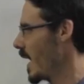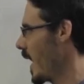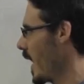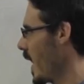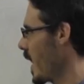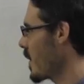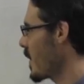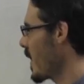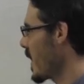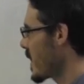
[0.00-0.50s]

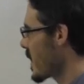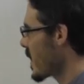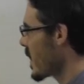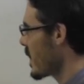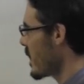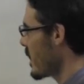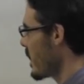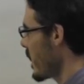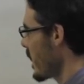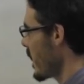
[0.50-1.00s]
How do I
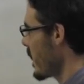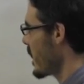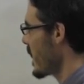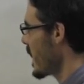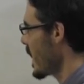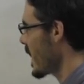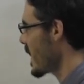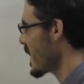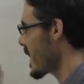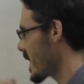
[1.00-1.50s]
turn
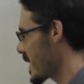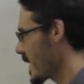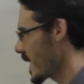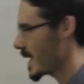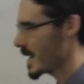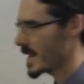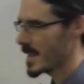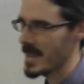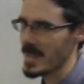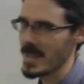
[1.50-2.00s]
15
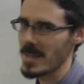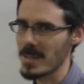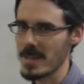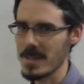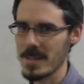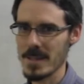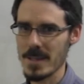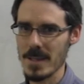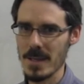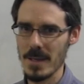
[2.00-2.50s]

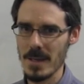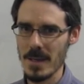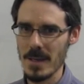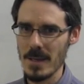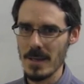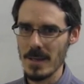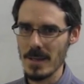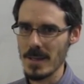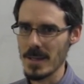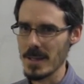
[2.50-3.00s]
sixtieths
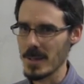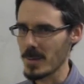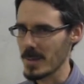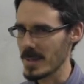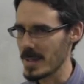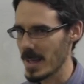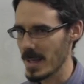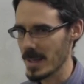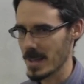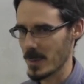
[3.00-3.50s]
into
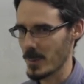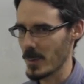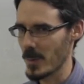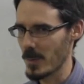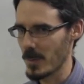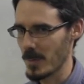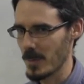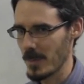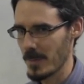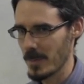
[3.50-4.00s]
a
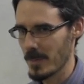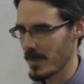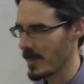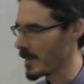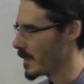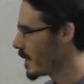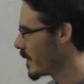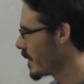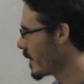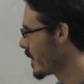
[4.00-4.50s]
decimal?
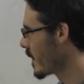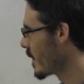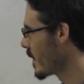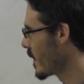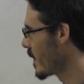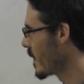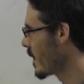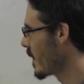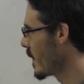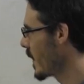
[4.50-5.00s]

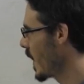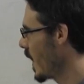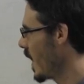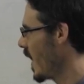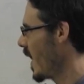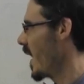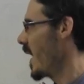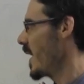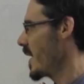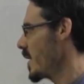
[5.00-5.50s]

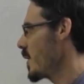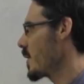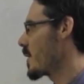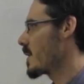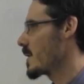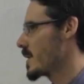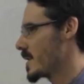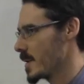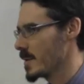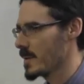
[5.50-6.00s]
You
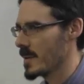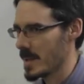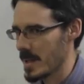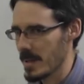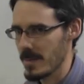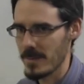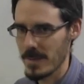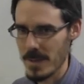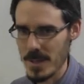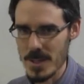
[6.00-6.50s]
could do a
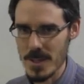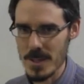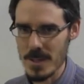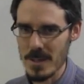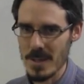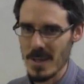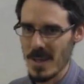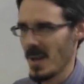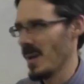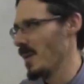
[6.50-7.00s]

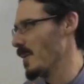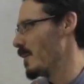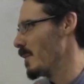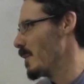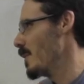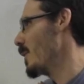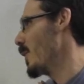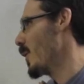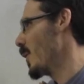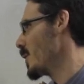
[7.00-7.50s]
division
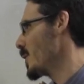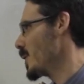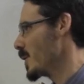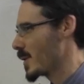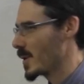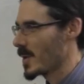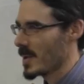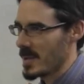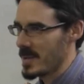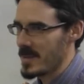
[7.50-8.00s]
or
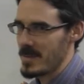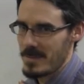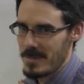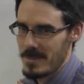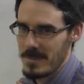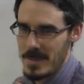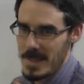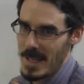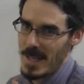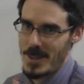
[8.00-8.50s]
you
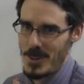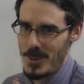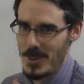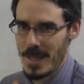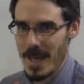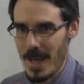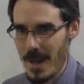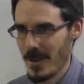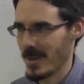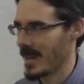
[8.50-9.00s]
could get your
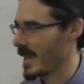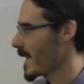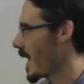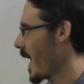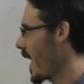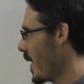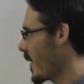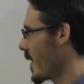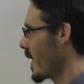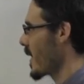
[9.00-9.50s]

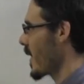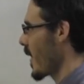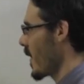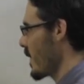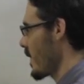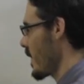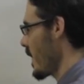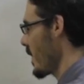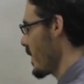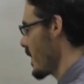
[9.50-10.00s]
calculator and
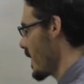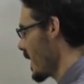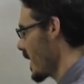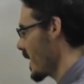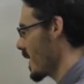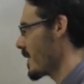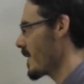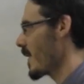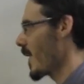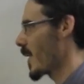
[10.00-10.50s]
go
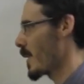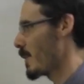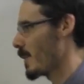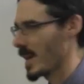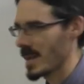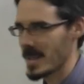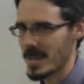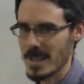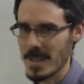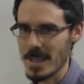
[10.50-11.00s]
15 divided
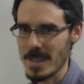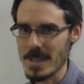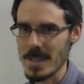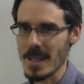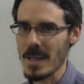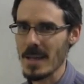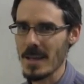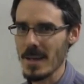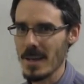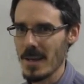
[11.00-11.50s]
by
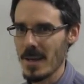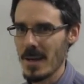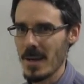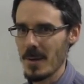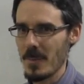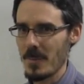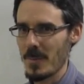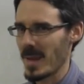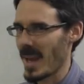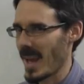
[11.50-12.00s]
60.
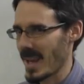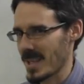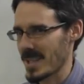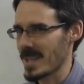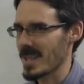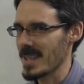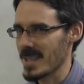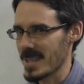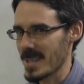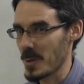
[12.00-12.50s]
But
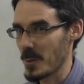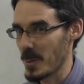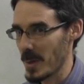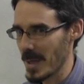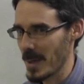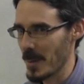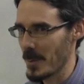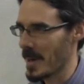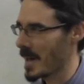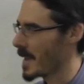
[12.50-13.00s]
actually there's a
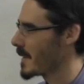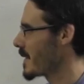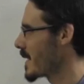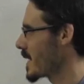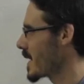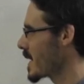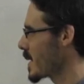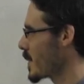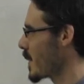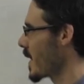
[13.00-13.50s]
quicker way for
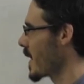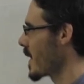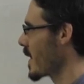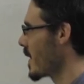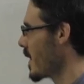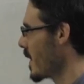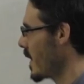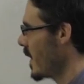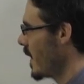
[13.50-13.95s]
this one.